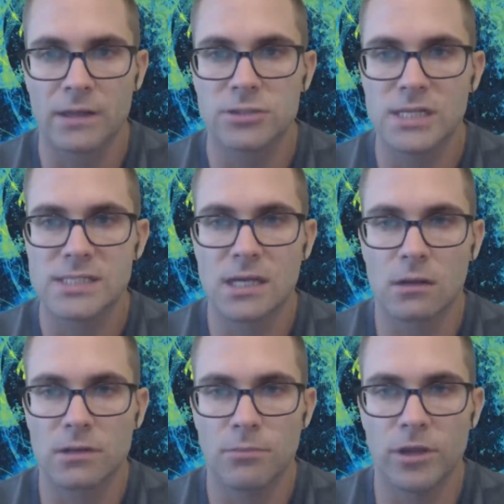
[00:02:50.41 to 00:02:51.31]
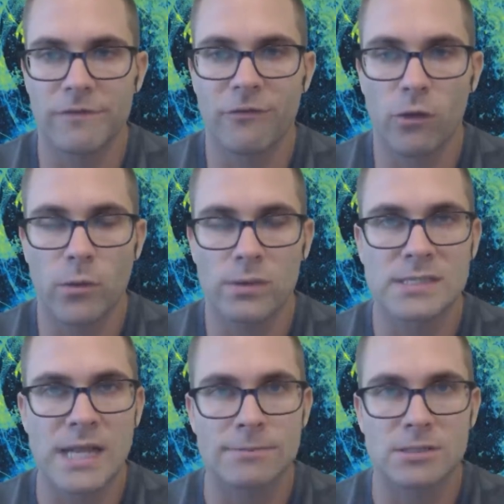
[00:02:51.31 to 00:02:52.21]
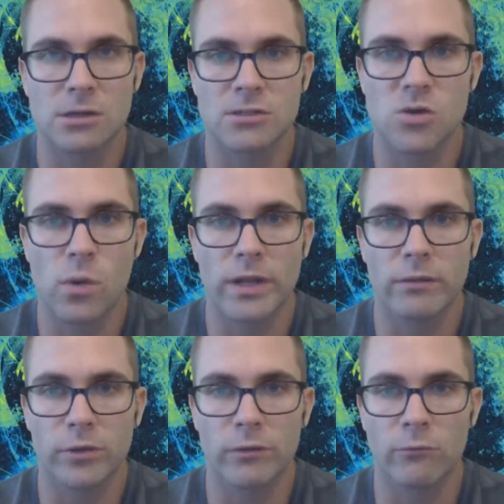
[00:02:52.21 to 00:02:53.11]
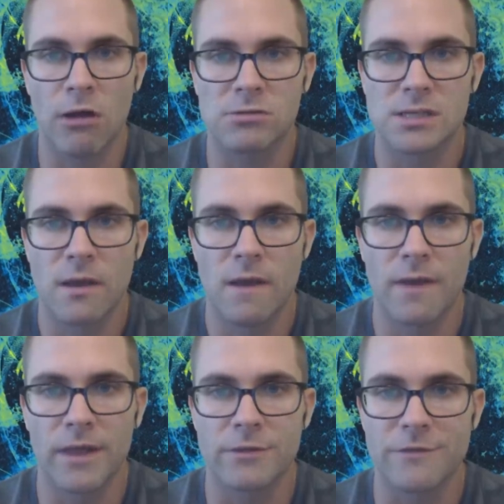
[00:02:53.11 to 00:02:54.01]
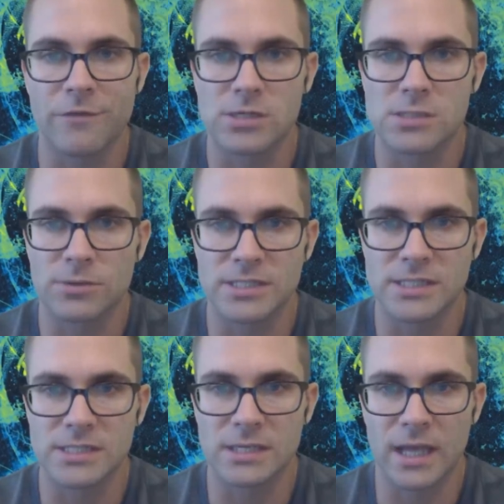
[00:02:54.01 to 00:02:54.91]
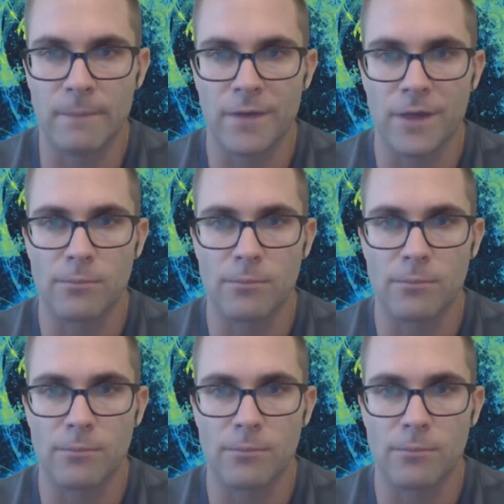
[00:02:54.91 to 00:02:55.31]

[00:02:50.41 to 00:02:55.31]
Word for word: Jason Huntley played 41 snaps and saw 23 routes in their first preseason game.